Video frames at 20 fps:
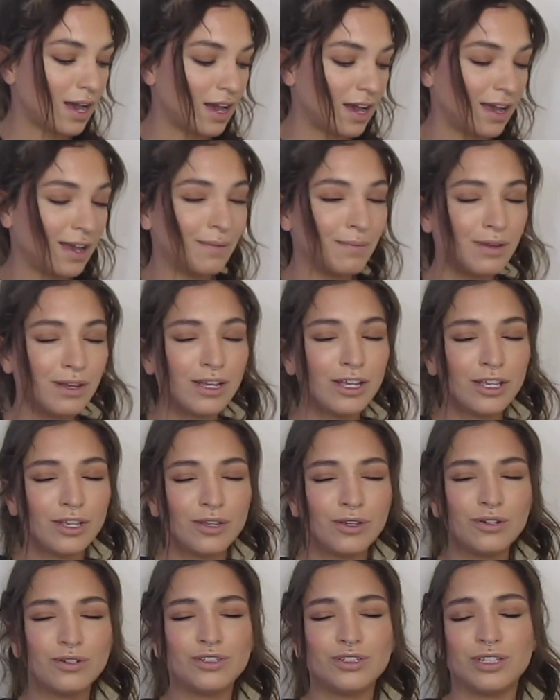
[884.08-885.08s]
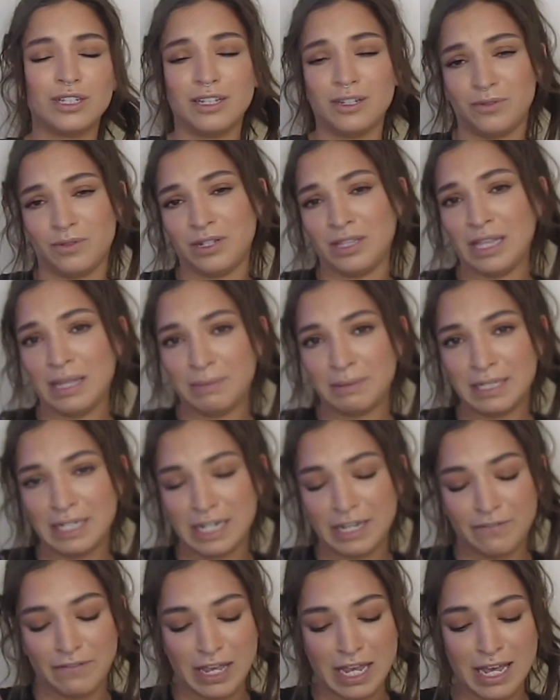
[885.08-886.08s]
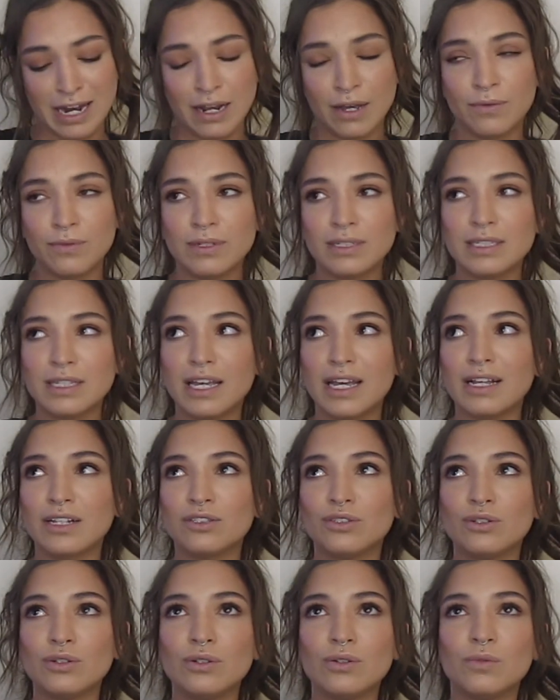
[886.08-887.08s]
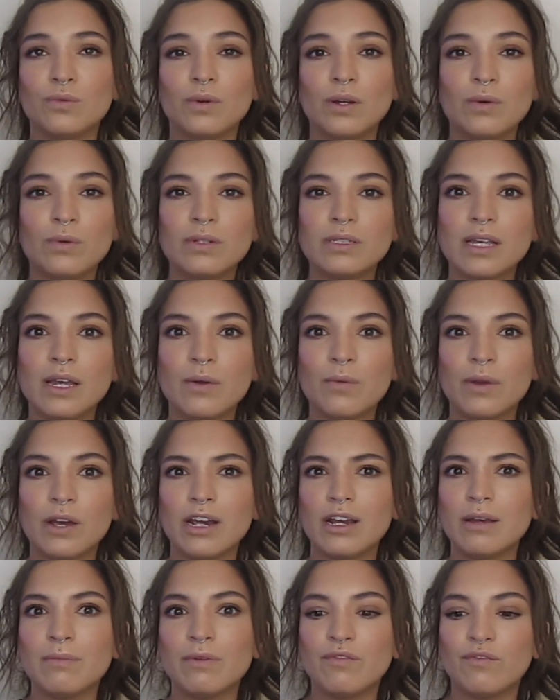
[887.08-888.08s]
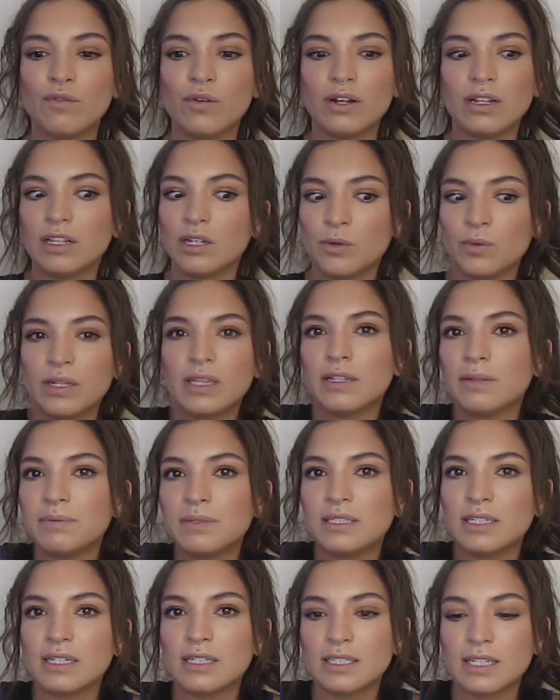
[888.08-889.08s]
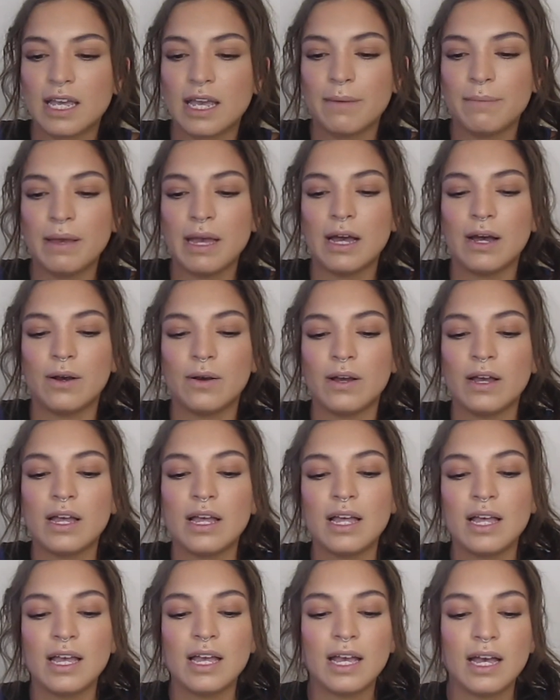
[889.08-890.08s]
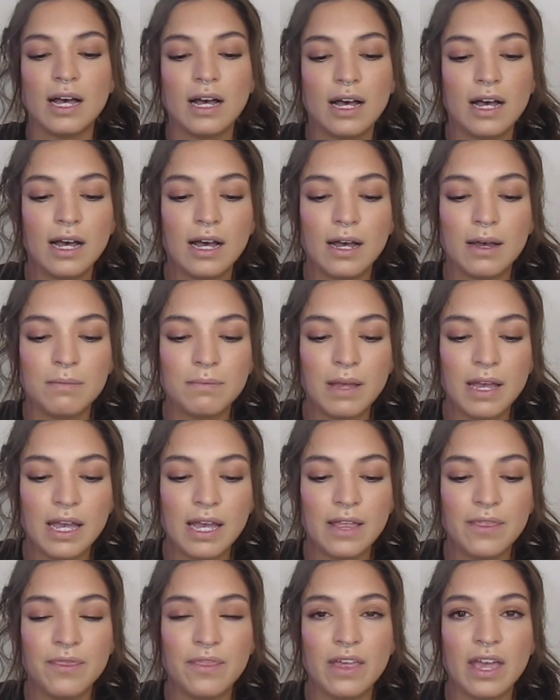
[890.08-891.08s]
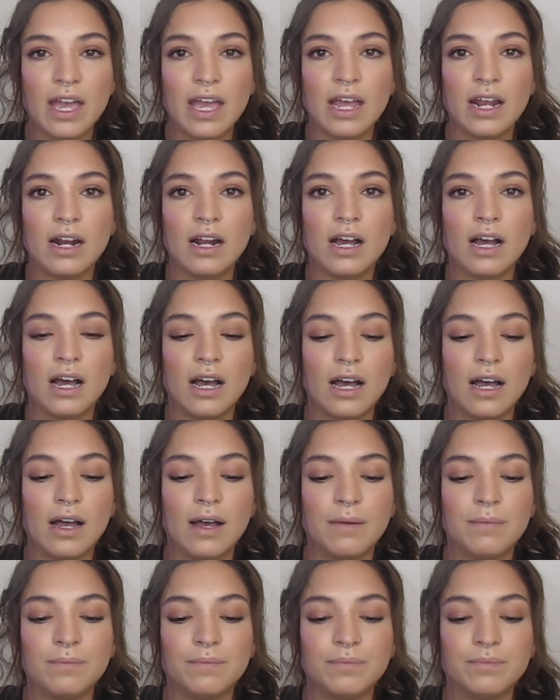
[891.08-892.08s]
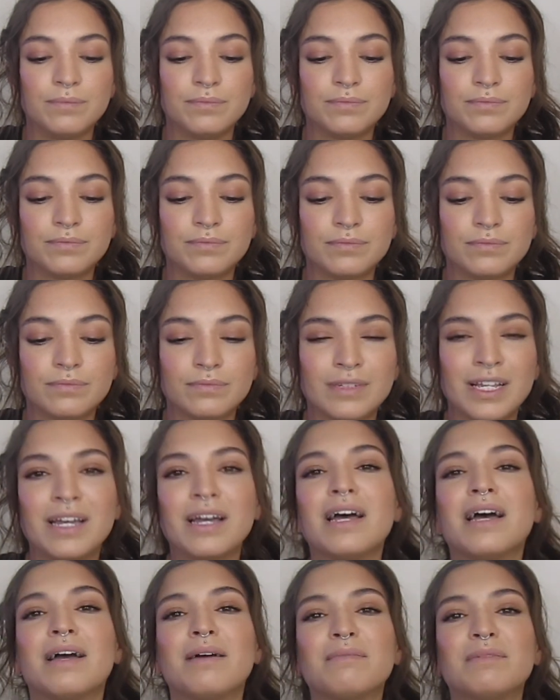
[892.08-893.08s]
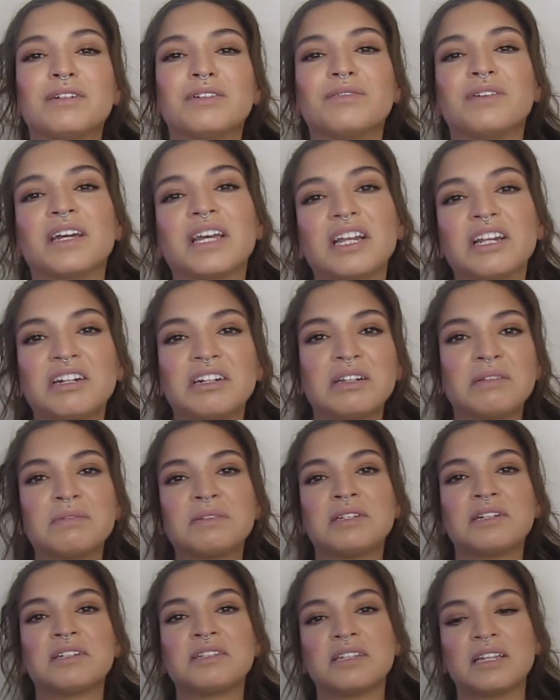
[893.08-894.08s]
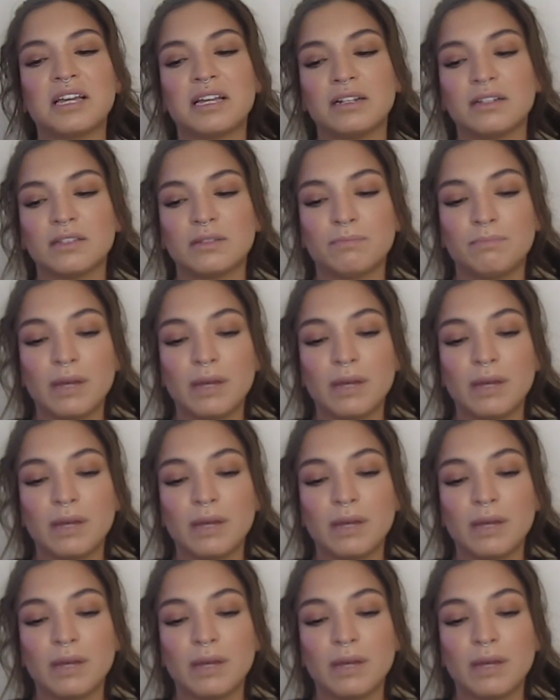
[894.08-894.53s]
I'm a huge liquid lipstick fan. I was like, dude, what was I wearing before liquid lipsticks came out? And then, I'm into regular lipsticks again.